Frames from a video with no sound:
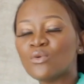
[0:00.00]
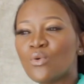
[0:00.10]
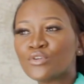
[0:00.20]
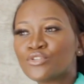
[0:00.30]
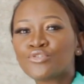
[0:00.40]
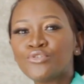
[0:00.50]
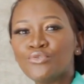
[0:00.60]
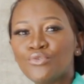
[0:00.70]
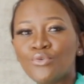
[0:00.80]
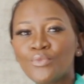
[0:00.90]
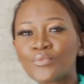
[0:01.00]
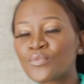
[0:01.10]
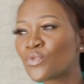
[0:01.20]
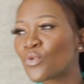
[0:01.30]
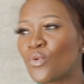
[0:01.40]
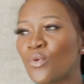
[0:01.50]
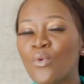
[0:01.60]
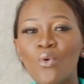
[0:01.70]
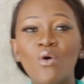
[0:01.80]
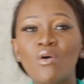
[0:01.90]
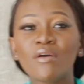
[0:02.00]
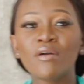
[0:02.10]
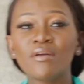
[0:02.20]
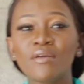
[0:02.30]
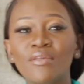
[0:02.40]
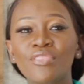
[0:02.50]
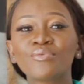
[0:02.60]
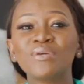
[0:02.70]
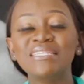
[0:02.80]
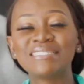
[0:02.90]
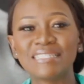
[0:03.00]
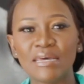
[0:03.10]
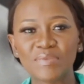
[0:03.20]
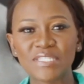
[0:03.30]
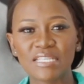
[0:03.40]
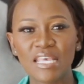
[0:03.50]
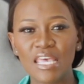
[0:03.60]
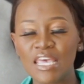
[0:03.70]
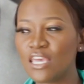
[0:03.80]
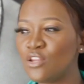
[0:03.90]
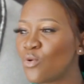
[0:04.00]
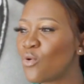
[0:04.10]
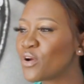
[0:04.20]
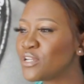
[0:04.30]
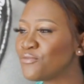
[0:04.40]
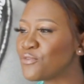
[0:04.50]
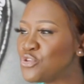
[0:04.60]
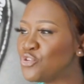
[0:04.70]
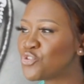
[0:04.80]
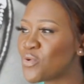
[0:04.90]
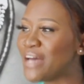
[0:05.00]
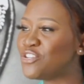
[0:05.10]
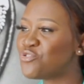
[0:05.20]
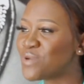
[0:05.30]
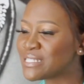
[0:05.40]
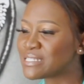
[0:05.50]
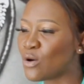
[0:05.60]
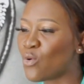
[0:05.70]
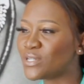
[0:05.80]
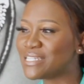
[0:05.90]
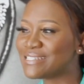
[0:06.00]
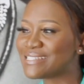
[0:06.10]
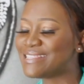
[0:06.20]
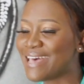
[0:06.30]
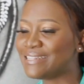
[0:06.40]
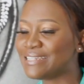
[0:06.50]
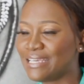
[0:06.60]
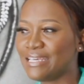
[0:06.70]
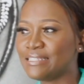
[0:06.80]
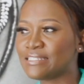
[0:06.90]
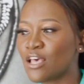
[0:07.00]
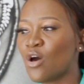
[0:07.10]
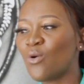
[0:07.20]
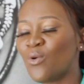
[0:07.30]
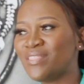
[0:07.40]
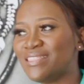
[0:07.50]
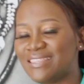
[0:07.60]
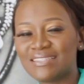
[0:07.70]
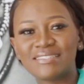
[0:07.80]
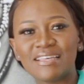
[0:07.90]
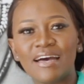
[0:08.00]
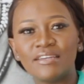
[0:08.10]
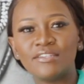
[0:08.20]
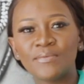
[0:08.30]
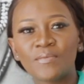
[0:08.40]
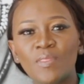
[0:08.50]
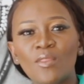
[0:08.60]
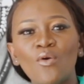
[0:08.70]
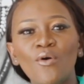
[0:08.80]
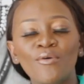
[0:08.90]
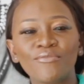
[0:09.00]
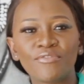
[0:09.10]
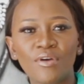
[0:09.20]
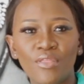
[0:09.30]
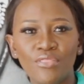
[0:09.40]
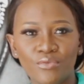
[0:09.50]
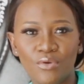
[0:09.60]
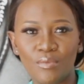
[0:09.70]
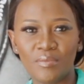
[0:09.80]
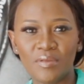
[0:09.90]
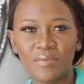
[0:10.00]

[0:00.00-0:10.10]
or 2 or 3 steps in order for you to address the audience that is on this side of the room.